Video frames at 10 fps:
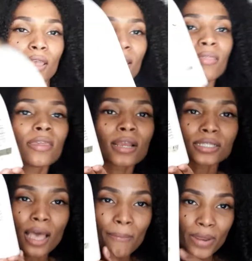And then I
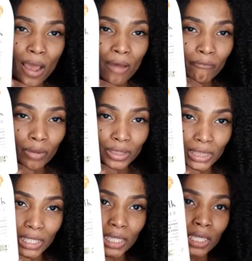top it off
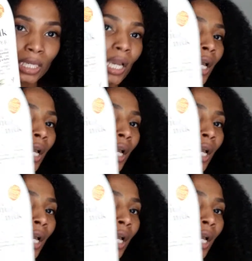with the